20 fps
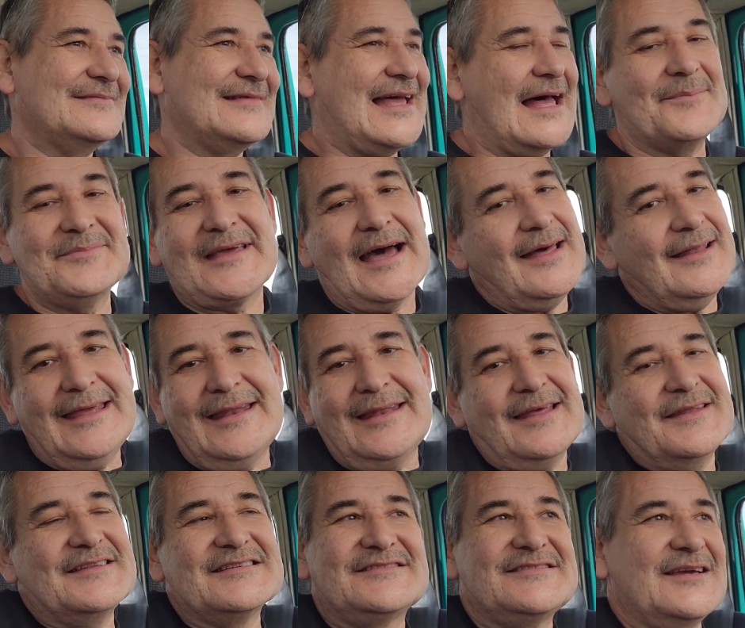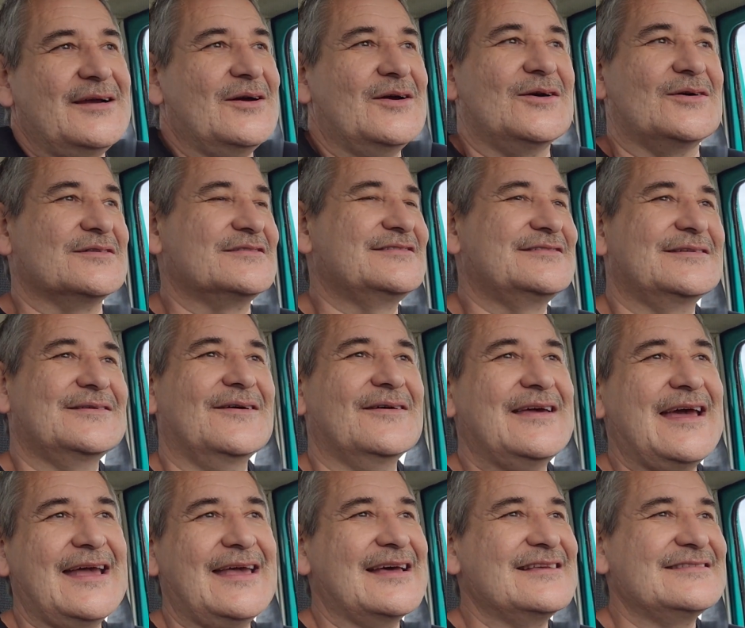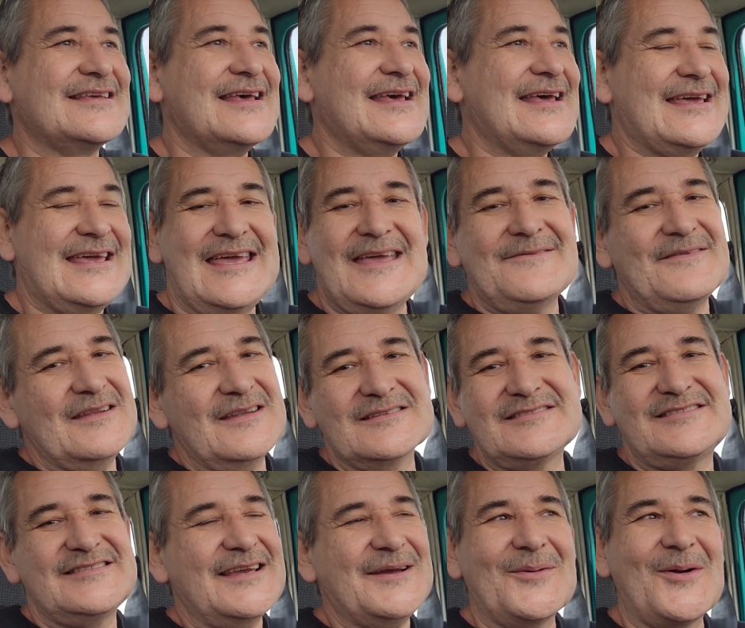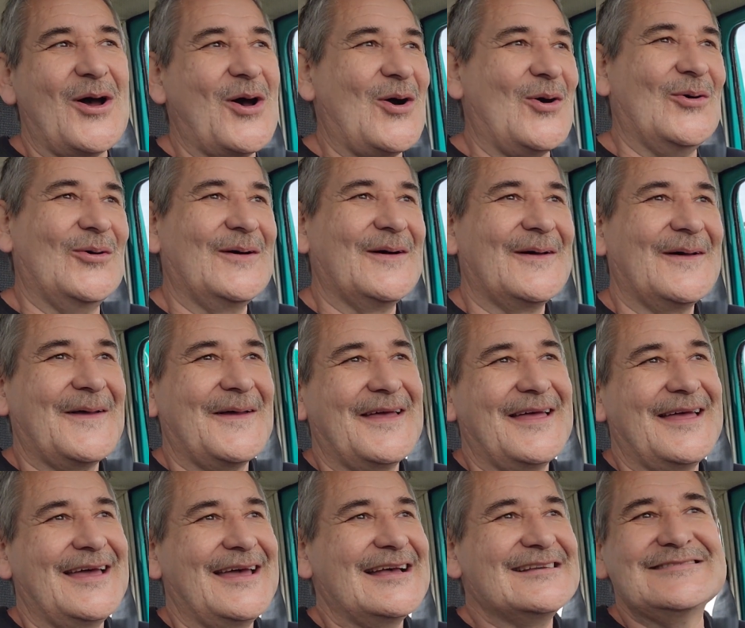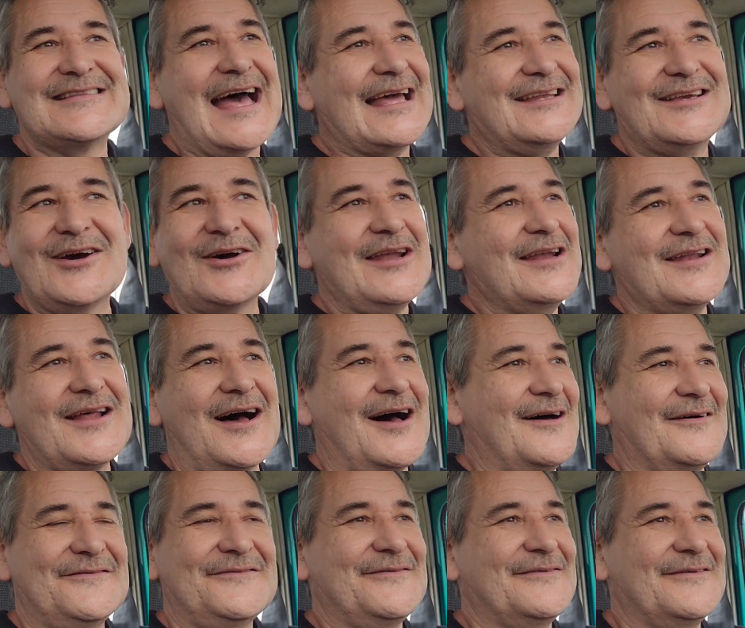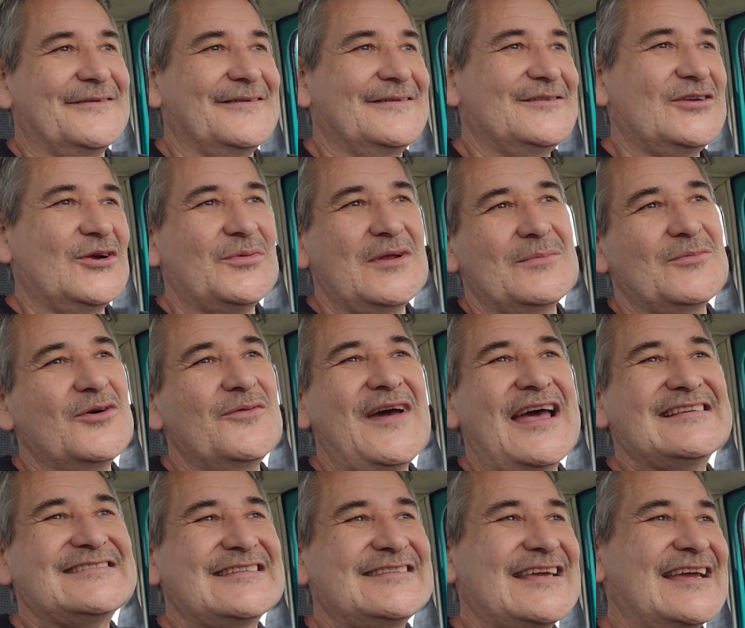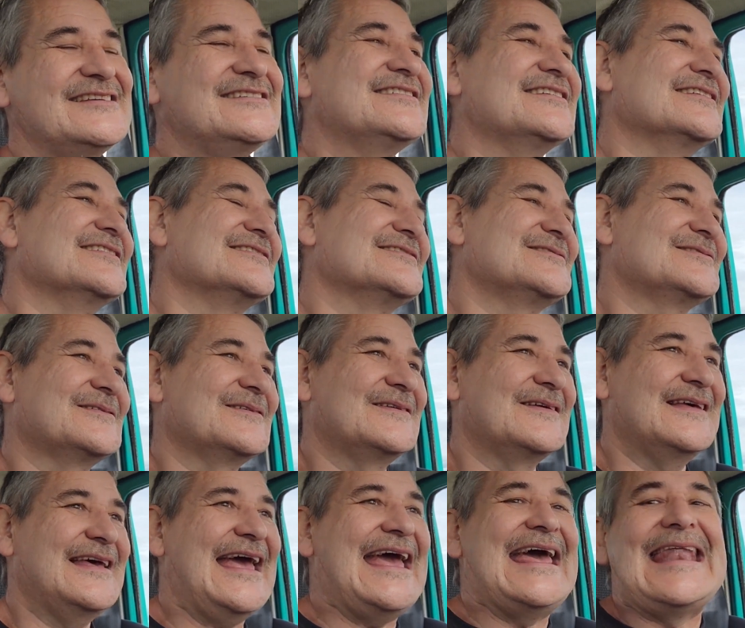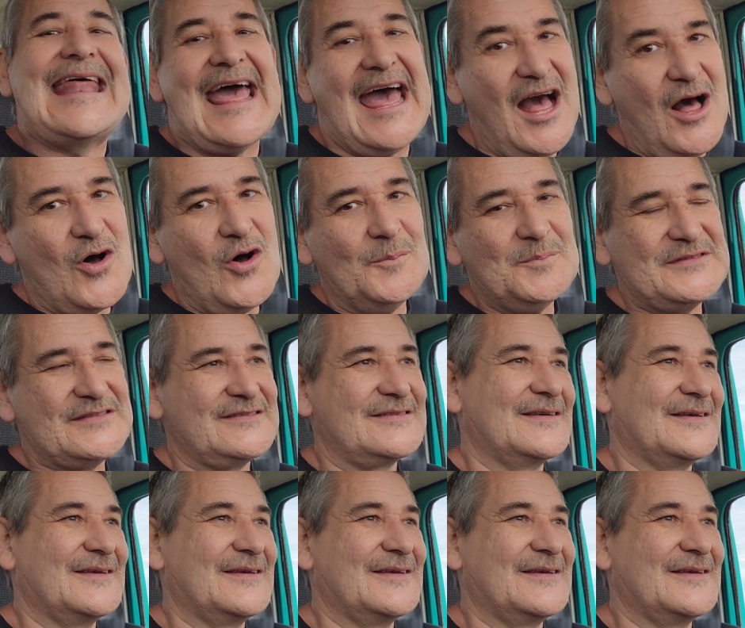I'm dialing into zeros, okay, because even a zero is not good enough to remove hesitations. It helps.